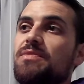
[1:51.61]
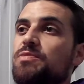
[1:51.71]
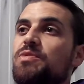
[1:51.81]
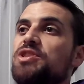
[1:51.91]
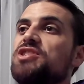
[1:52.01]

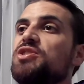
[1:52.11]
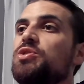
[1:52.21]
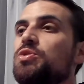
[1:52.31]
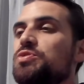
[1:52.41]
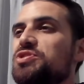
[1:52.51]
which isn't
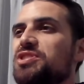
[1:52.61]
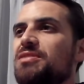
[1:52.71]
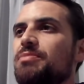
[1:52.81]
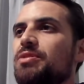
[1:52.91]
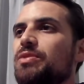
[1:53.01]
called restricted
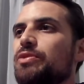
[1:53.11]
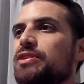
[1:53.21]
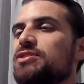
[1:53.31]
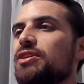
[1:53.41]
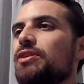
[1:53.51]
building work.
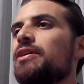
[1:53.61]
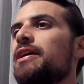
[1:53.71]
So